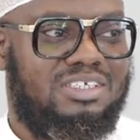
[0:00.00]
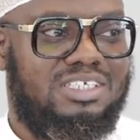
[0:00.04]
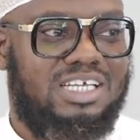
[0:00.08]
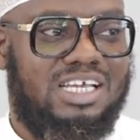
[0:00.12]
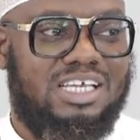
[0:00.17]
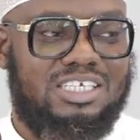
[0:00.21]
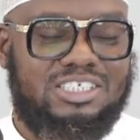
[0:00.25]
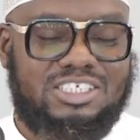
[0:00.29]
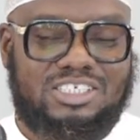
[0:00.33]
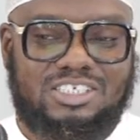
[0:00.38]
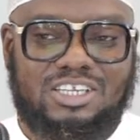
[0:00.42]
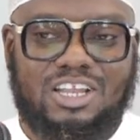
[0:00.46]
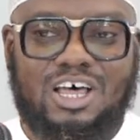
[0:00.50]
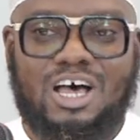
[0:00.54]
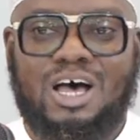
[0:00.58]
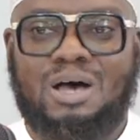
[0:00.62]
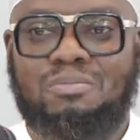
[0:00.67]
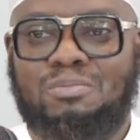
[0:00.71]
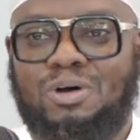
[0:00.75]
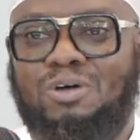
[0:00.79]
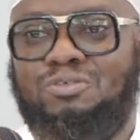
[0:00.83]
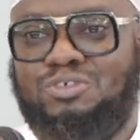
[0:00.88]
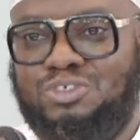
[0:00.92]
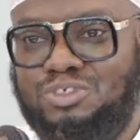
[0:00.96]
The
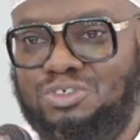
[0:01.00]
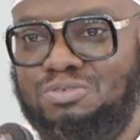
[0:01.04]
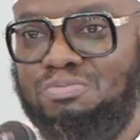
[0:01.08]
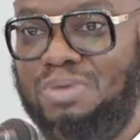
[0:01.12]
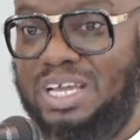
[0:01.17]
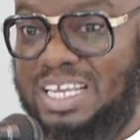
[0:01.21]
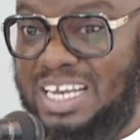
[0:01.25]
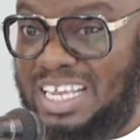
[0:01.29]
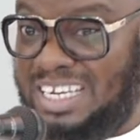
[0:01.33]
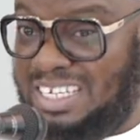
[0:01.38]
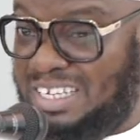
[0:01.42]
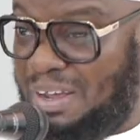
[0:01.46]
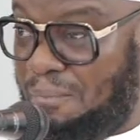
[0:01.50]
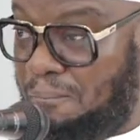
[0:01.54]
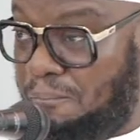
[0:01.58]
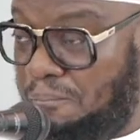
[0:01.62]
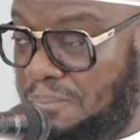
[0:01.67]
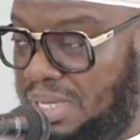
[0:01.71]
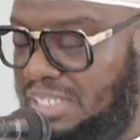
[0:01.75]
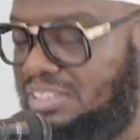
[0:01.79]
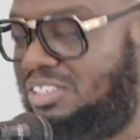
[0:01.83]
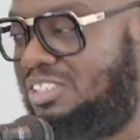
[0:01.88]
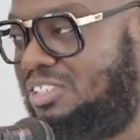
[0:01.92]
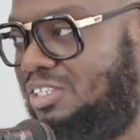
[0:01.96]
Islam of two men in the
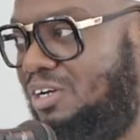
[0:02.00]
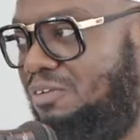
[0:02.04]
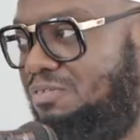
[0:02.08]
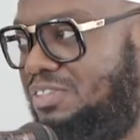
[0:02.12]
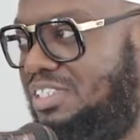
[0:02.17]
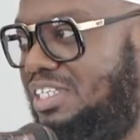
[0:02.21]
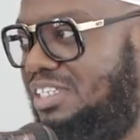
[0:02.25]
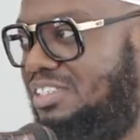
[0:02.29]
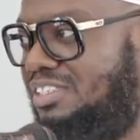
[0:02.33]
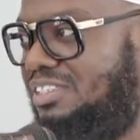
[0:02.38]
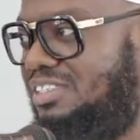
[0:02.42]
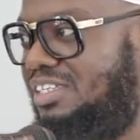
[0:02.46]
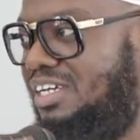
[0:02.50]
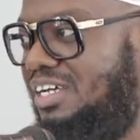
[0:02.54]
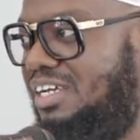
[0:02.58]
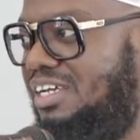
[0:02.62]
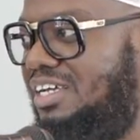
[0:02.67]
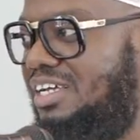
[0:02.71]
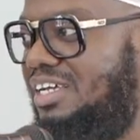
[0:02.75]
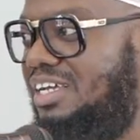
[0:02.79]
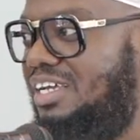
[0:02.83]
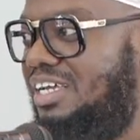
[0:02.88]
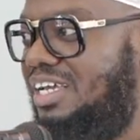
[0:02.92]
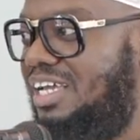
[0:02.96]
midst of this.
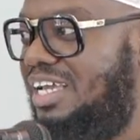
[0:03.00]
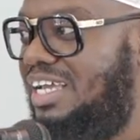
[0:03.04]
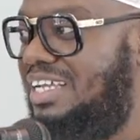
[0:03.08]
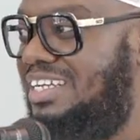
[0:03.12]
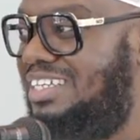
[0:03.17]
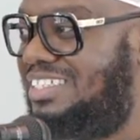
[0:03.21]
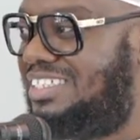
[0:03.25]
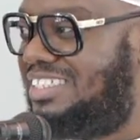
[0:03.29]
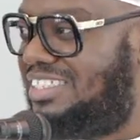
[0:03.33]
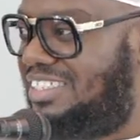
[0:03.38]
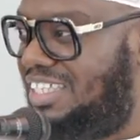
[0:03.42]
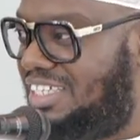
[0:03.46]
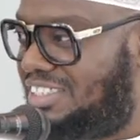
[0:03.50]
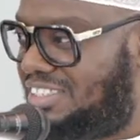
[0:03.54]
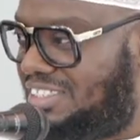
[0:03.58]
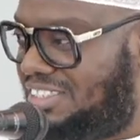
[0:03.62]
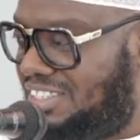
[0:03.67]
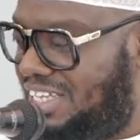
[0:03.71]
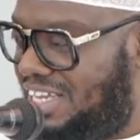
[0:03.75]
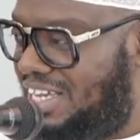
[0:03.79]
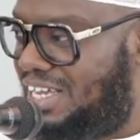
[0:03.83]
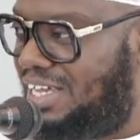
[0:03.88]
In the sixth